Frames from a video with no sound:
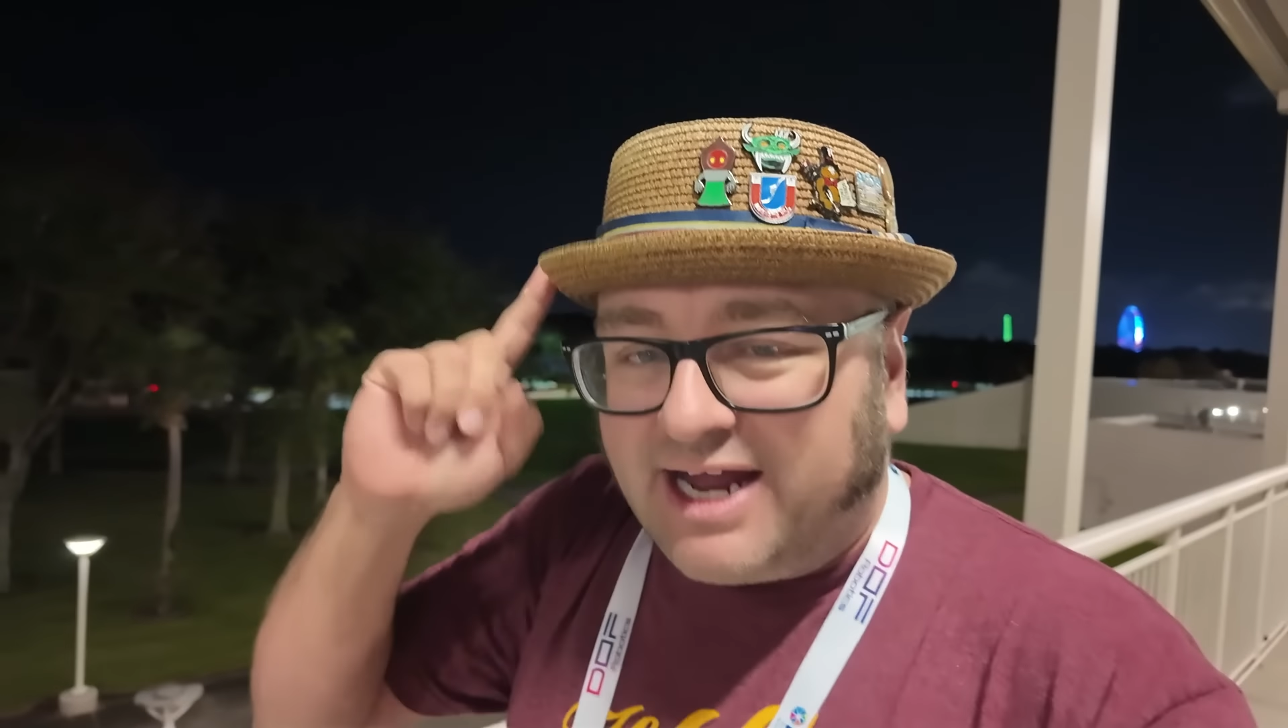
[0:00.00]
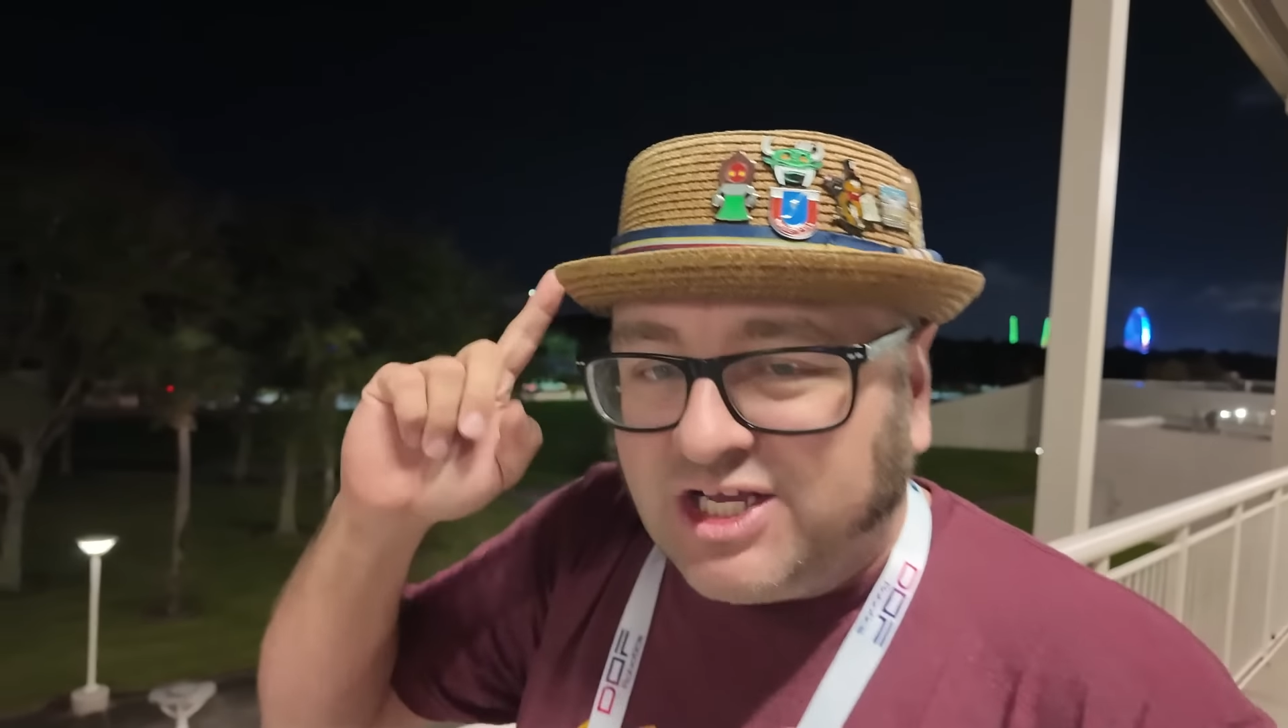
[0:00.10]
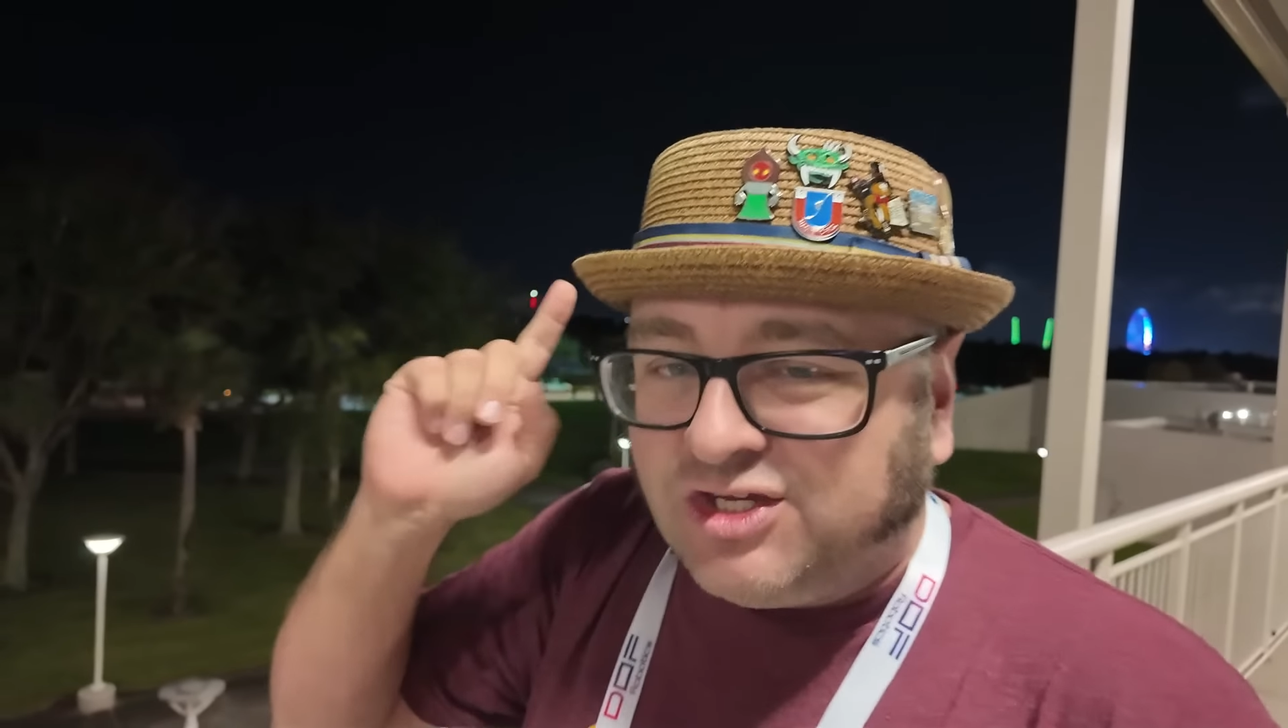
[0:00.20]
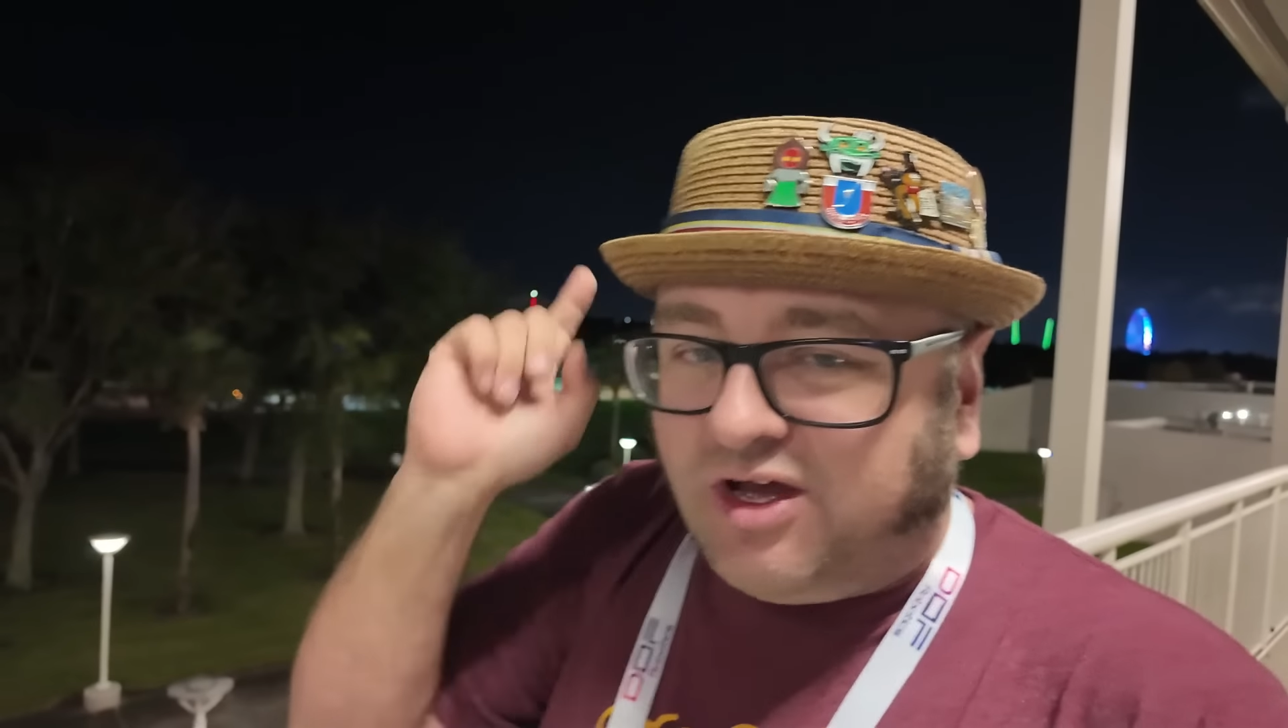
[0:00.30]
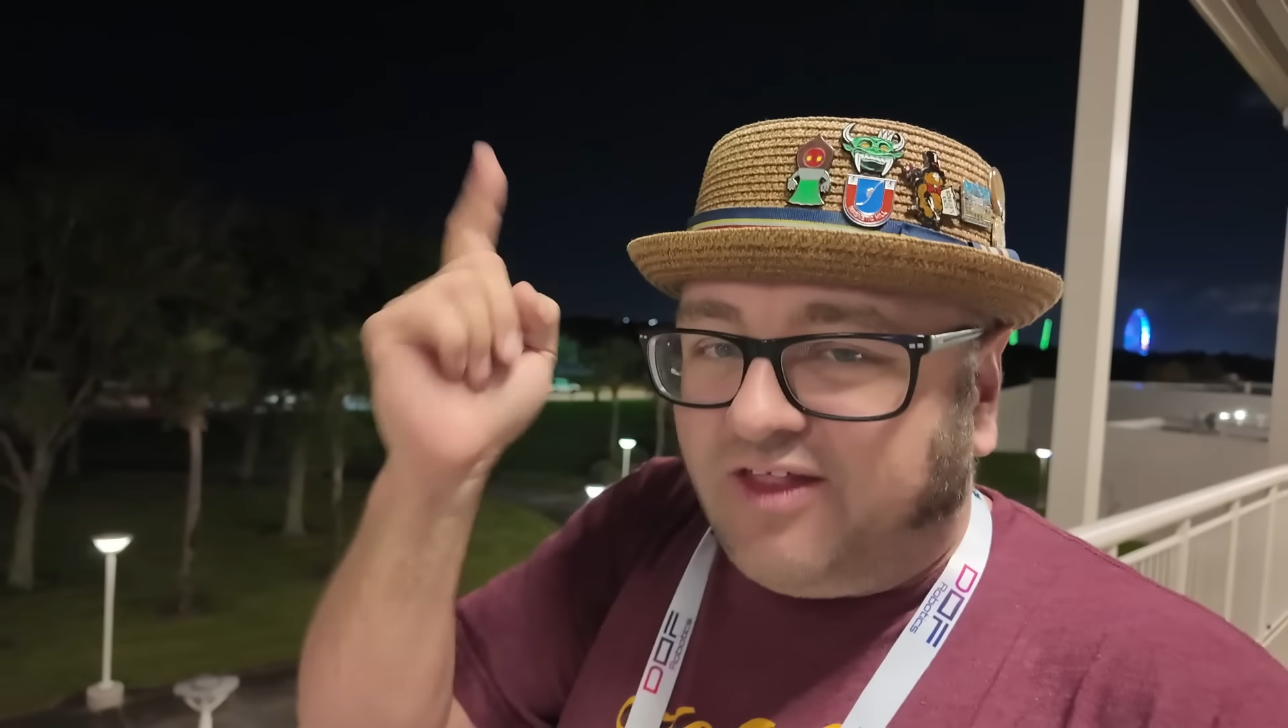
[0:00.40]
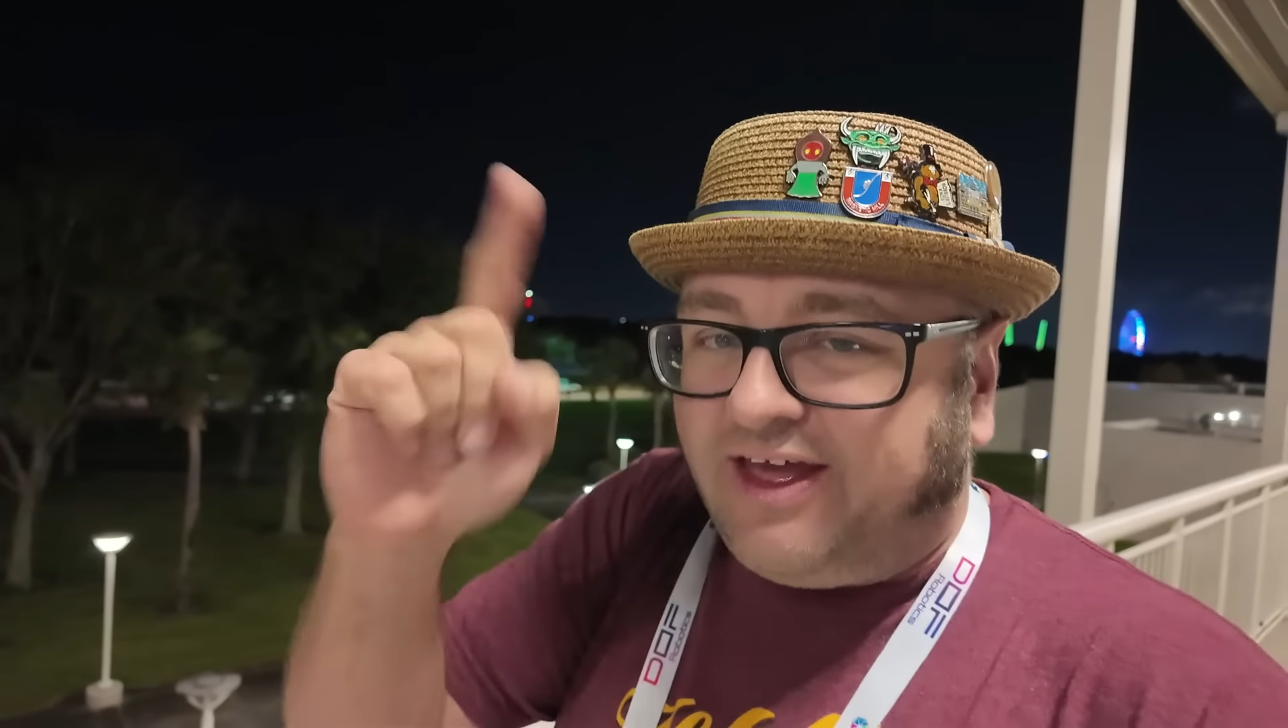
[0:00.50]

I saw